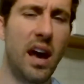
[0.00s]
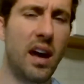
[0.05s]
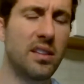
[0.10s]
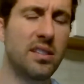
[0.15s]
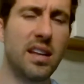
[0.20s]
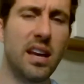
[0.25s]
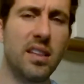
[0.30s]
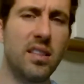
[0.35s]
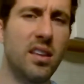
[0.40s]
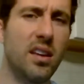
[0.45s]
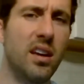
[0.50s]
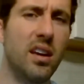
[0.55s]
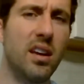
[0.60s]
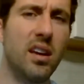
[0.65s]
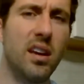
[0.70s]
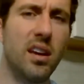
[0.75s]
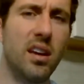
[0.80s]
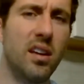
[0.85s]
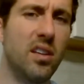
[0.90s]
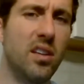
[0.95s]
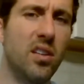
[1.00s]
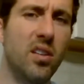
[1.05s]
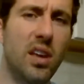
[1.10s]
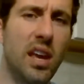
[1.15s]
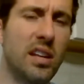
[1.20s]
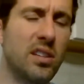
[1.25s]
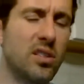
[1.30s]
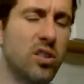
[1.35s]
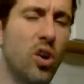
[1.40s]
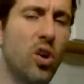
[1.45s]

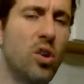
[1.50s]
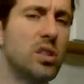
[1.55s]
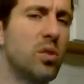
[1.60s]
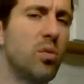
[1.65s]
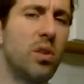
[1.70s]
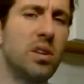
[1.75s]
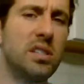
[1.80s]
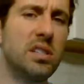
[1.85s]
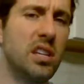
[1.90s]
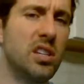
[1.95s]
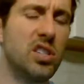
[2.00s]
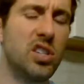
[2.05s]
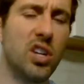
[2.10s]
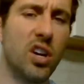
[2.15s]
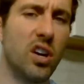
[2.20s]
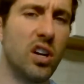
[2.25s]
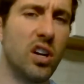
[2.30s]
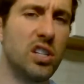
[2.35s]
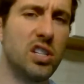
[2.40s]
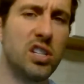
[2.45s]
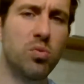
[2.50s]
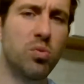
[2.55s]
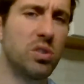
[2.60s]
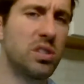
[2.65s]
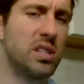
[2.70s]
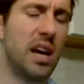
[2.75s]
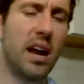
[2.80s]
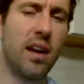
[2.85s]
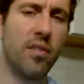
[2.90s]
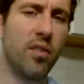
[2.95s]
as it was this year, it just
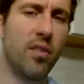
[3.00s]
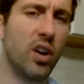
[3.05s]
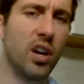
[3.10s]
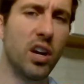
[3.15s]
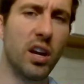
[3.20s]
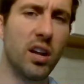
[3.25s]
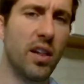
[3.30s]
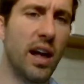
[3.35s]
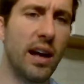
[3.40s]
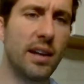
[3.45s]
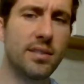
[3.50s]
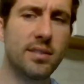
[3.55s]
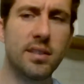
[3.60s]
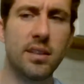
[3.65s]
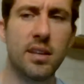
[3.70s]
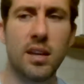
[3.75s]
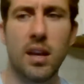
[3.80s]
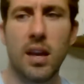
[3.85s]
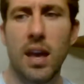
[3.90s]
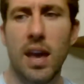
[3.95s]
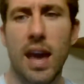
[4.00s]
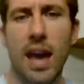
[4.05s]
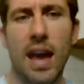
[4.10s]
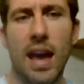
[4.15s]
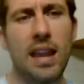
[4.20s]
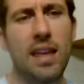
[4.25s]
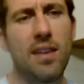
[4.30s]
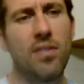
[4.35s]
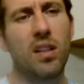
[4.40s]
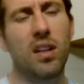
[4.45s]
was not a very good class.
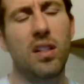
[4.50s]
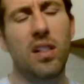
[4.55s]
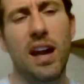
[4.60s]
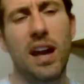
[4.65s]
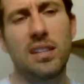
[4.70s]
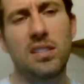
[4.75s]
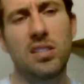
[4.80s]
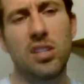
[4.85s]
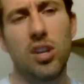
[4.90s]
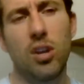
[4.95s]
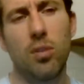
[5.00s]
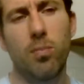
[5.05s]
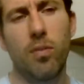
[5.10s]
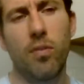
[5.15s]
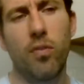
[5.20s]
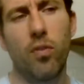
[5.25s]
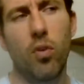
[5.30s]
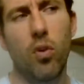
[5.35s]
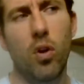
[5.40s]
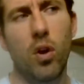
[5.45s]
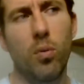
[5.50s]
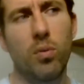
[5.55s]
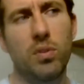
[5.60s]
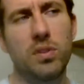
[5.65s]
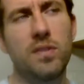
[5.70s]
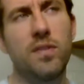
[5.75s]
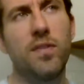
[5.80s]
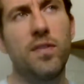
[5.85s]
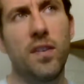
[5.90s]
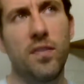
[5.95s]
And even the class the year before
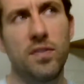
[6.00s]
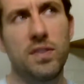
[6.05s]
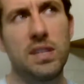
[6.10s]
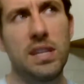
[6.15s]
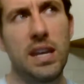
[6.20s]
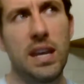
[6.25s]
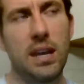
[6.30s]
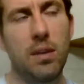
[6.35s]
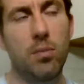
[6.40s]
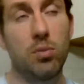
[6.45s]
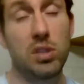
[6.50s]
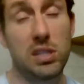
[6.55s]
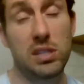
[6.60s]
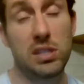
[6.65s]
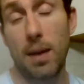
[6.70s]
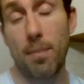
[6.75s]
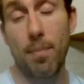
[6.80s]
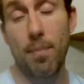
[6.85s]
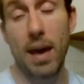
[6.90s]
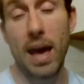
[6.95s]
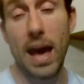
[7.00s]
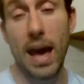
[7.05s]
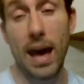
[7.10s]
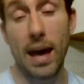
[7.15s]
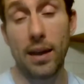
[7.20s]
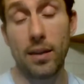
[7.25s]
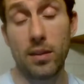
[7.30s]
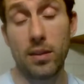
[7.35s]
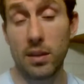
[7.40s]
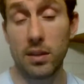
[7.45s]
was 15, which is not
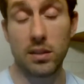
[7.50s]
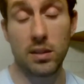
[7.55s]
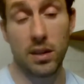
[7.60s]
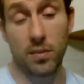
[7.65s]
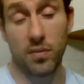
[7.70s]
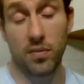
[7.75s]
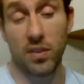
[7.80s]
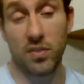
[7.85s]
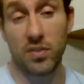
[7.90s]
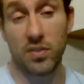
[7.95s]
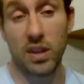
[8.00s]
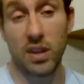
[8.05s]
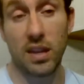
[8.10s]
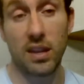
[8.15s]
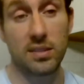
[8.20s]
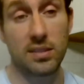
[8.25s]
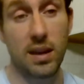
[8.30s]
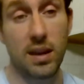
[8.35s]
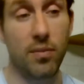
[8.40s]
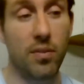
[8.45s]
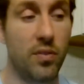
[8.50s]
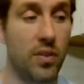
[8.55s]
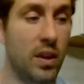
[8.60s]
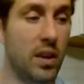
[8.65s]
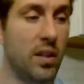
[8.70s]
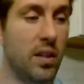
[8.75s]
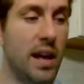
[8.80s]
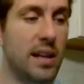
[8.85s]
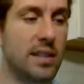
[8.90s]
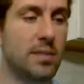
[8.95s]
bad. The top 15 is top
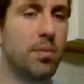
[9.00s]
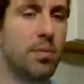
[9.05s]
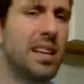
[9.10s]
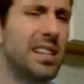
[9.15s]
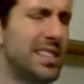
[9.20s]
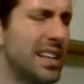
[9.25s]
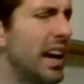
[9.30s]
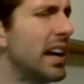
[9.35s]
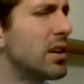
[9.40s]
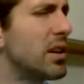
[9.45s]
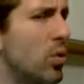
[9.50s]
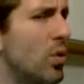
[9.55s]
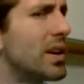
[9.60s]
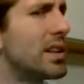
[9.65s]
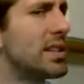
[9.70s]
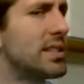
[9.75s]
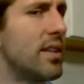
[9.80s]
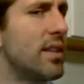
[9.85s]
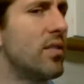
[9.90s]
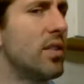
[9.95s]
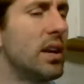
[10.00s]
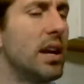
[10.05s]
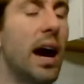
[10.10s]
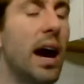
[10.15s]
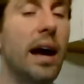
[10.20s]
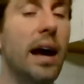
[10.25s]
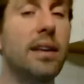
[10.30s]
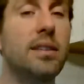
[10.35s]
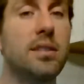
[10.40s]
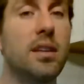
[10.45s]
15 class, but they signed 27
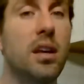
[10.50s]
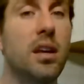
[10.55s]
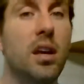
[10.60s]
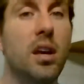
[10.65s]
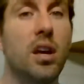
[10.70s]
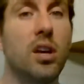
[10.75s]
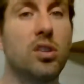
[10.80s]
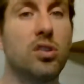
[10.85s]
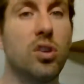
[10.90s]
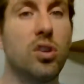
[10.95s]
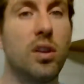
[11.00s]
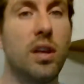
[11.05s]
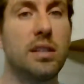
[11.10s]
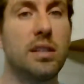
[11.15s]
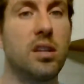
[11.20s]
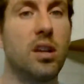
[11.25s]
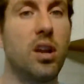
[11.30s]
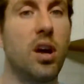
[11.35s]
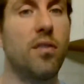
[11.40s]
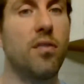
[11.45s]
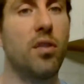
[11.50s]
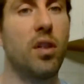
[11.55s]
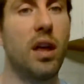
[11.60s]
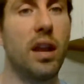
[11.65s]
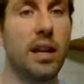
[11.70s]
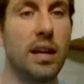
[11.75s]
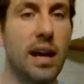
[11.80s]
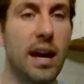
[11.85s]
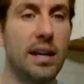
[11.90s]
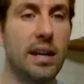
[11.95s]
guys. So that's an awful
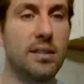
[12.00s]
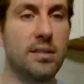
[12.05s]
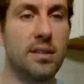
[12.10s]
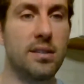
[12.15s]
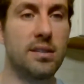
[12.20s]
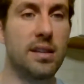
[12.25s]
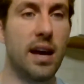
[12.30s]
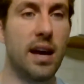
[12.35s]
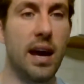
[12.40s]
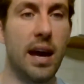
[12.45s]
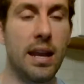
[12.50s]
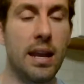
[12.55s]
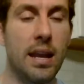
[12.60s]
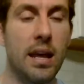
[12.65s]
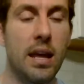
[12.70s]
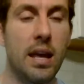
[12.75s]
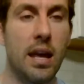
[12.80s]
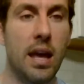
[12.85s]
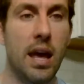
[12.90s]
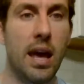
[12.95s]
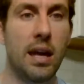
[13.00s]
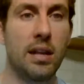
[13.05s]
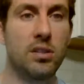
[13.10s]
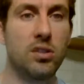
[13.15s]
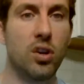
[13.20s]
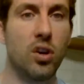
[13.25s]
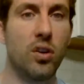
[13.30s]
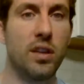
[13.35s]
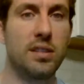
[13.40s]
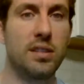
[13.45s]
lot of guys to sign.
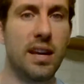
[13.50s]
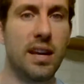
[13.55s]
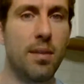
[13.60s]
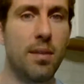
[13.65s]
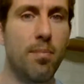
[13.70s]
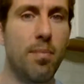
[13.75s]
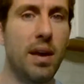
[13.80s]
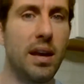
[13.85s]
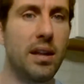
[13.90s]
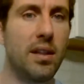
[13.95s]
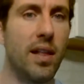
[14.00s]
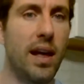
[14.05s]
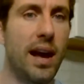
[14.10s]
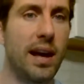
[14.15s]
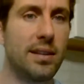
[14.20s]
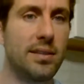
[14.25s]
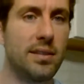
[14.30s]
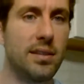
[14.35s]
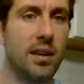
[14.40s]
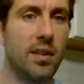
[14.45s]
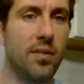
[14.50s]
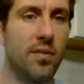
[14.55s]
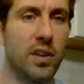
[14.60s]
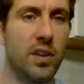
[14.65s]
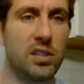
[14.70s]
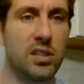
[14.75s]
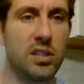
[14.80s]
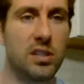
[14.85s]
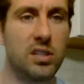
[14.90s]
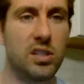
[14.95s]
And so they signed a big class and they
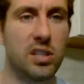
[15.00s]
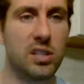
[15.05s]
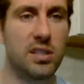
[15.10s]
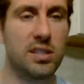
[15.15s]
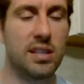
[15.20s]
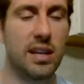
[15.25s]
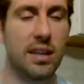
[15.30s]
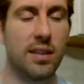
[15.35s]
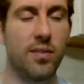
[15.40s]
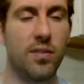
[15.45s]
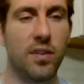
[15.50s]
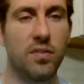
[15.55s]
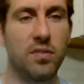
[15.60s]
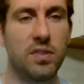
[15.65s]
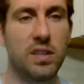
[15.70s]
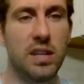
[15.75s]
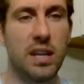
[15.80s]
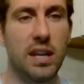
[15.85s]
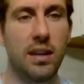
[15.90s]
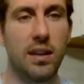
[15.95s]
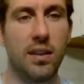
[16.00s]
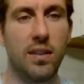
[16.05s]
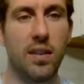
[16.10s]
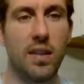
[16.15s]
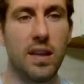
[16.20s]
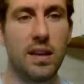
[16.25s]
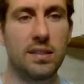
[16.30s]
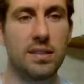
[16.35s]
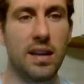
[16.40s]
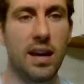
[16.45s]
finished just inside the 15, and
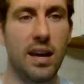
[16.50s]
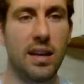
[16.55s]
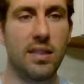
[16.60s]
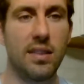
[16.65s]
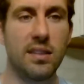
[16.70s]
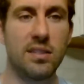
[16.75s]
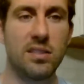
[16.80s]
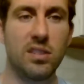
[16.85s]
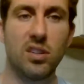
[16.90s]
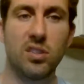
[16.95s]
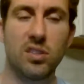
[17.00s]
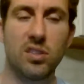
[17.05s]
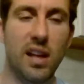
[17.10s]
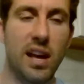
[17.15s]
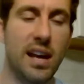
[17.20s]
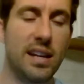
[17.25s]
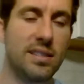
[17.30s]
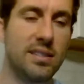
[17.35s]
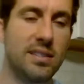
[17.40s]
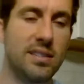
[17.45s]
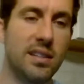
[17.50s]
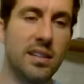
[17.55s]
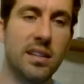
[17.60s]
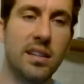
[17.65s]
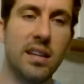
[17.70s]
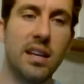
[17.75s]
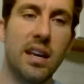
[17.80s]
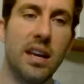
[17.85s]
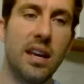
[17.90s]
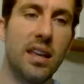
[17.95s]
then they signed this year's class and
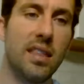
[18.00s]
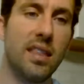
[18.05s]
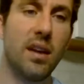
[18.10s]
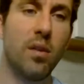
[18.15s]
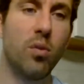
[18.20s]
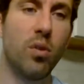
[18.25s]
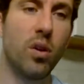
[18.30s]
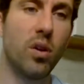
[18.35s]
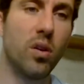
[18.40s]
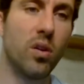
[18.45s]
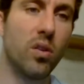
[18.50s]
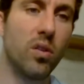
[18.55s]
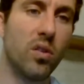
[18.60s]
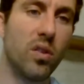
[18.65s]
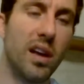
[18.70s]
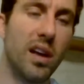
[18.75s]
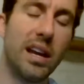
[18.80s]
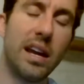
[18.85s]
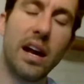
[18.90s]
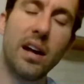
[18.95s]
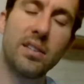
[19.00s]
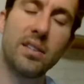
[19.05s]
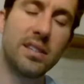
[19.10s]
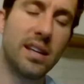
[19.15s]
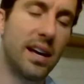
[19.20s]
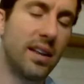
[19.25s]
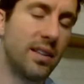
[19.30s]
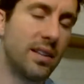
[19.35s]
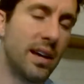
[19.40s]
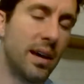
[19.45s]
they were like
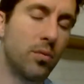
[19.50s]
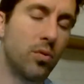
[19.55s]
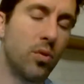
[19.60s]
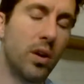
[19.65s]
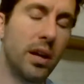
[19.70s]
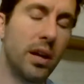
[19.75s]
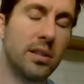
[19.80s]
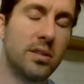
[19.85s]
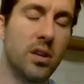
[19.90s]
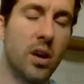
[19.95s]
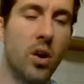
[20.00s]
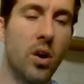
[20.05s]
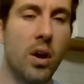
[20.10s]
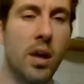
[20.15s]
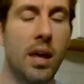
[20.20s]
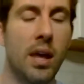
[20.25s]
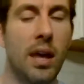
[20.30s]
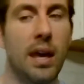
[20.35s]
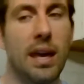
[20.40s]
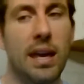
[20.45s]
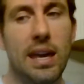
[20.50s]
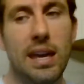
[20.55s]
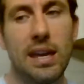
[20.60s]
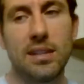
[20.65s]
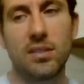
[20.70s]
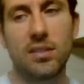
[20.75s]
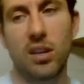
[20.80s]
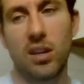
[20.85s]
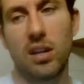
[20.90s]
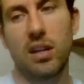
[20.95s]
outside the top 20. So
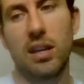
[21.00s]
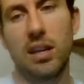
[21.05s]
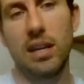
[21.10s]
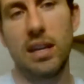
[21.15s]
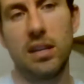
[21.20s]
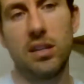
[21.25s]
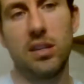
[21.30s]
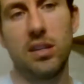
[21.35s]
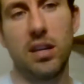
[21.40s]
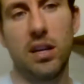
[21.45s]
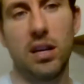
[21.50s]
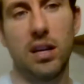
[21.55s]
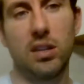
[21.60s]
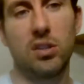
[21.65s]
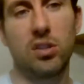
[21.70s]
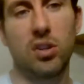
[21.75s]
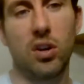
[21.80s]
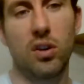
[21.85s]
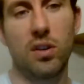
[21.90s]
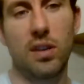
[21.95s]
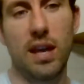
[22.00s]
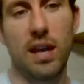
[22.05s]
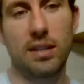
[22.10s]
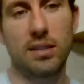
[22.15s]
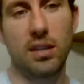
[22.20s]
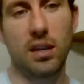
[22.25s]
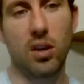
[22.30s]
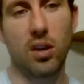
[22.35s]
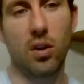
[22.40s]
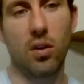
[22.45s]
he's going to need to turn that
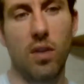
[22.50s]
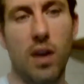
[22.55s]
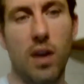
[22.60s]
sucker